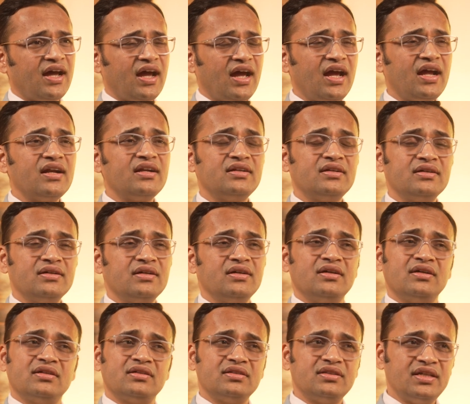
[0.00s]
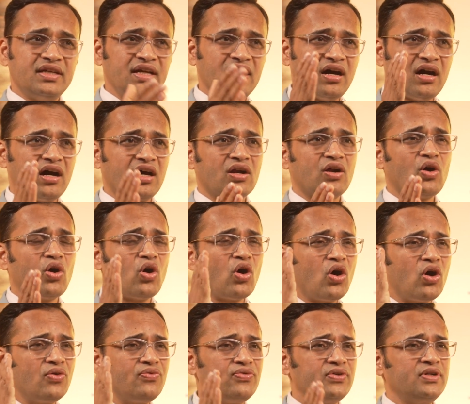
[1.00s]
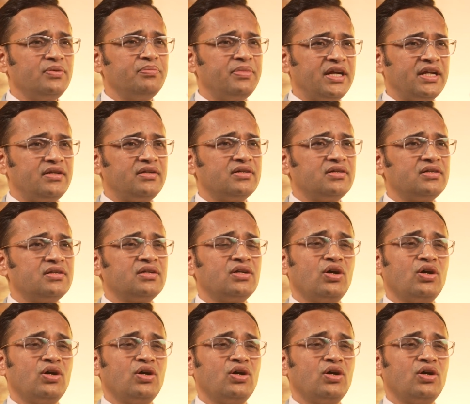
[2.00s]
and they are often better